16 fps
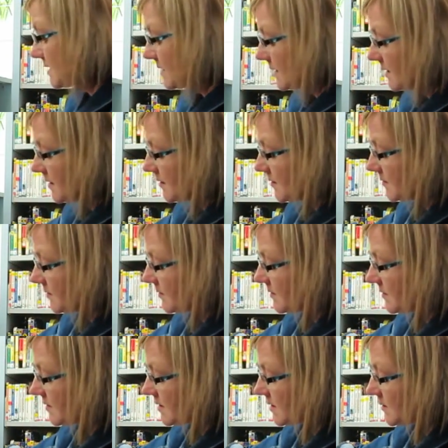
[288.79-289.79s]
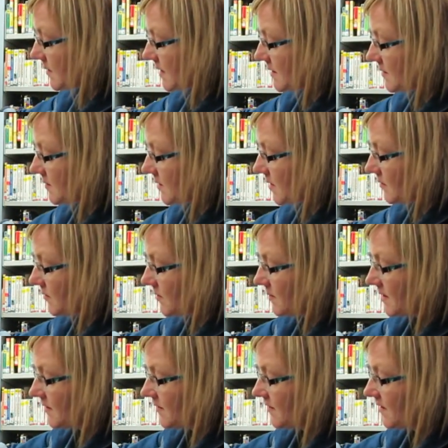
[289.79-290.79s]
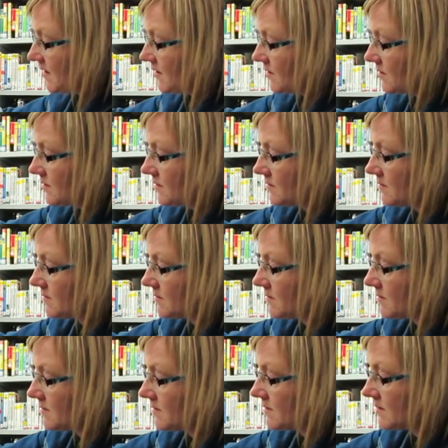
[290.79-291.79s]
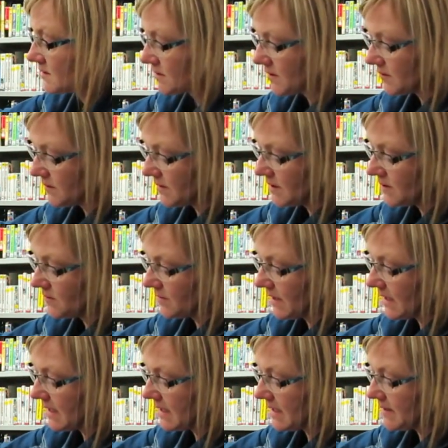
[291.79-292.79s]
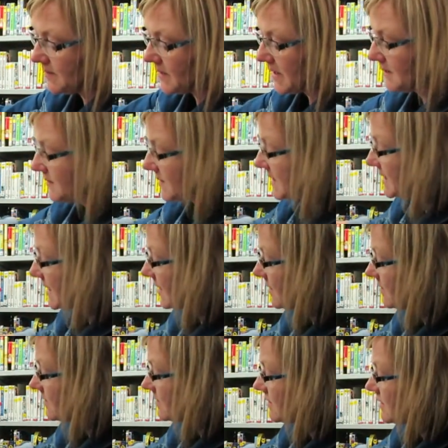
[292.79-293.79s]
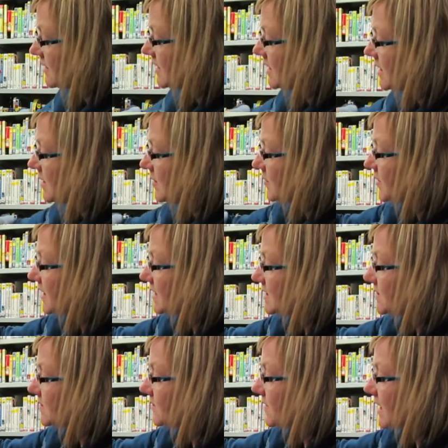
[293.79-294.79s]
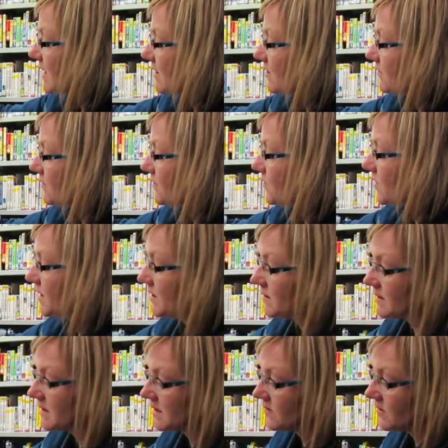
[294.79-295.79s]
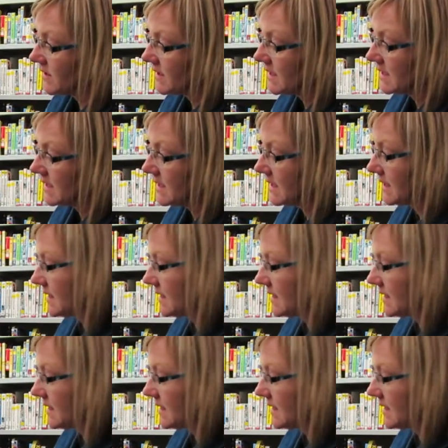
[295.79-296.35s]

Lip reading: going to spread them out with my finger so that we don't get any bumps there, but so that our foil is going to stick